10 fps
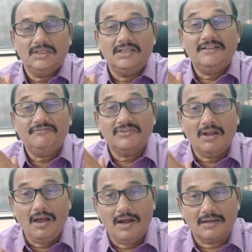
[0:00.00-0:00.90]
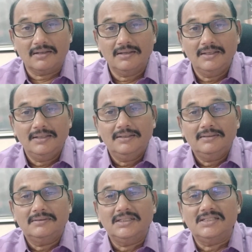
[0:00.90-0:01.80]
If not,
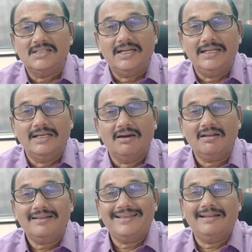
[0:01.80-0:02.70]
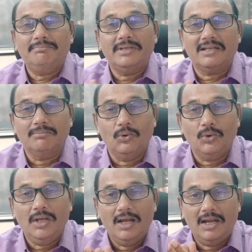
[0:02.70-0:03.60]
the JDR can be
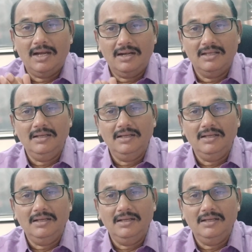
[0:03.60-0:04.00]
removed and